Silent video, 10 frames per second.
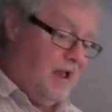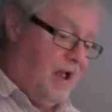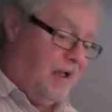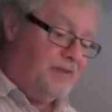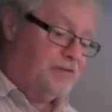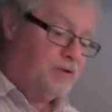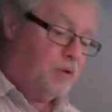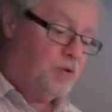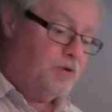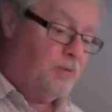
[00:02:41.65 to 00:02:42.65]
I never
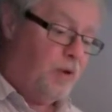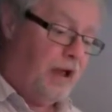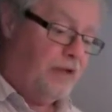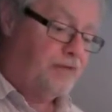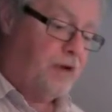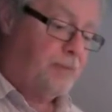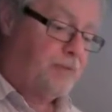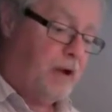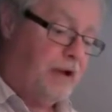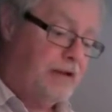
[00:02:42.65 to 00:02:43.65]
told him why I stopped
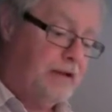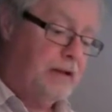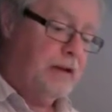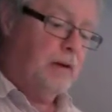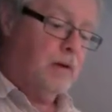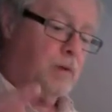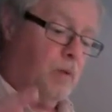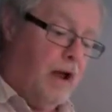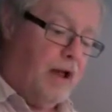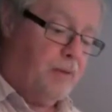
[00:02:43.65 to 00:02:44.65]
writing, or
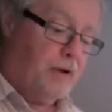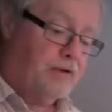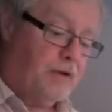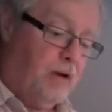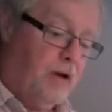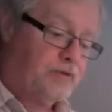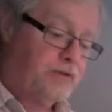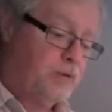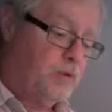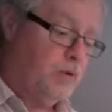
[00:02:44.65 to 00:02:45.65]
why I went to law
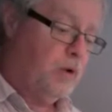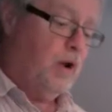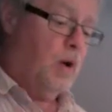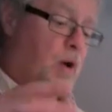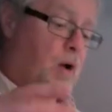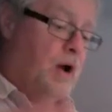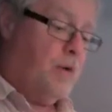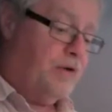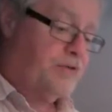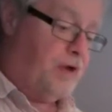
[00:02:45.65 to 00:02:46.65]
school, or how I
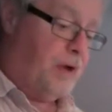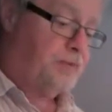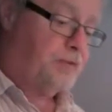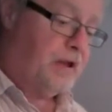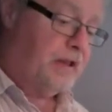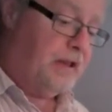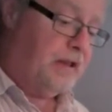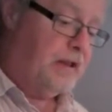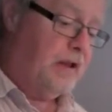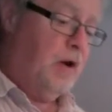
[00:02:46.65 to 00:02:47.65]
stopped
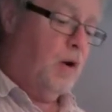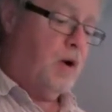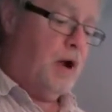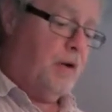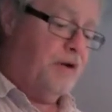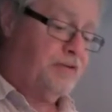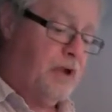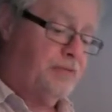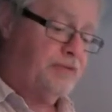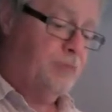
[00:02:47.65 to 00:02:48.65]
drinking, or how I
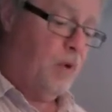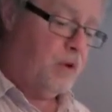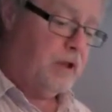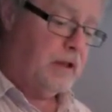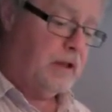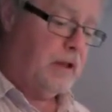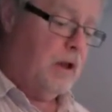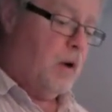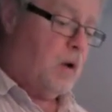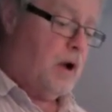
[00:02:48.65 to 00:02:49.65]
stopped smoking,
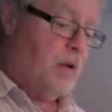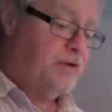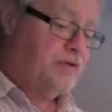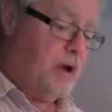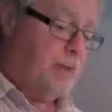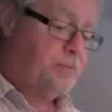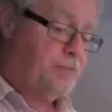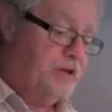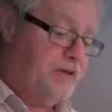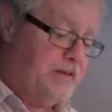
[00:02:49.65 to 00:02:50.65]
or how I stopped
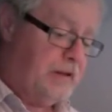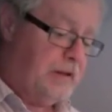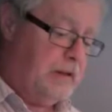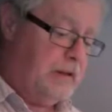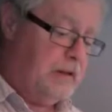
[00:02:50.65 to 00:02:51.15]
breathing.